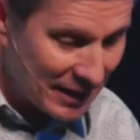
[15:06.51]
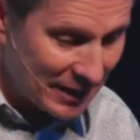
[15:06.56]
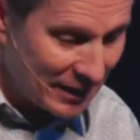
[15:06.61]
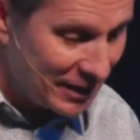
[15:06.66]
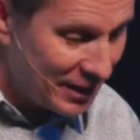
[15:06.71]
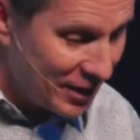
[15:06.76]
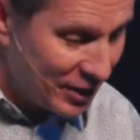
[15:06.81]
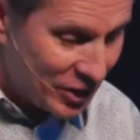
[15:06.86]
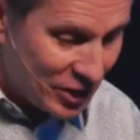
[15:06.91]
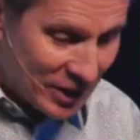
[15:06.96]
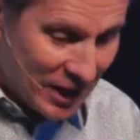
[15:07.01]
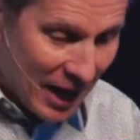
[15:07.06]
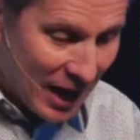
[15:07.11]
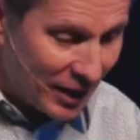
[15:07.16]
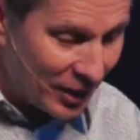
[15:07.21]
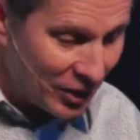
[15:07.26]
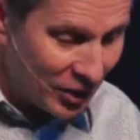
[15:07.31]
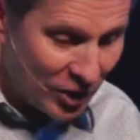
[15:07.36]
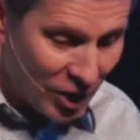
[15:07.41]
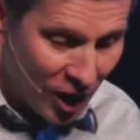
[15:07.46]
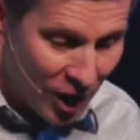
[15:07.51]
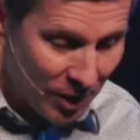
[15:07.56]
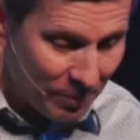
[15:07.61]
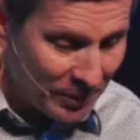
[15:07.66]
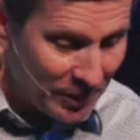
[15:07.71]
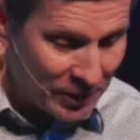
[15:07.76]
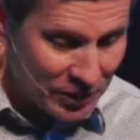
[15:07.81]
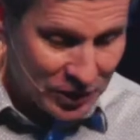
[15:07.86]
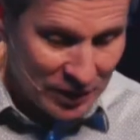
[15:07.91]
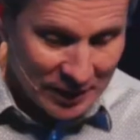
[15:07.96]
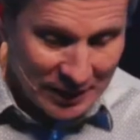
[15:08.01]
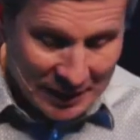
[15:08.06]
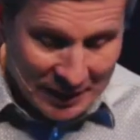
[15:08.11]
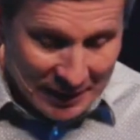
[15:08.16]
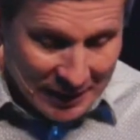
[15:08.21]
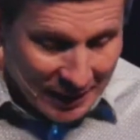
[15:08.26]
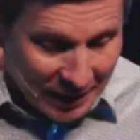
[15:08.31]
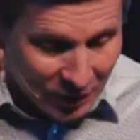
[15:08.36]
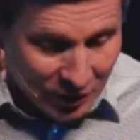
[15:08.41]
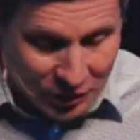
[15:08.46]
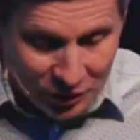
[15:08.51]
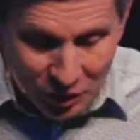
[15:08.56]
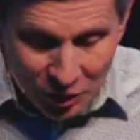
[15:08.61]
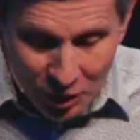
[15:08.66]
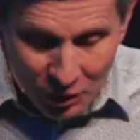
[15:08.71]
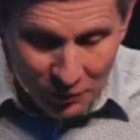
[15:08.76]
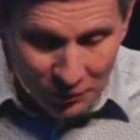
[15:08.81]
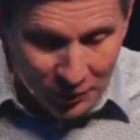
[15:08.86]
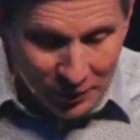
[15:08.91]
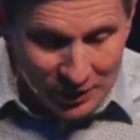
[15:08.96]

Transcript: And she got in the garbage, and I looked over,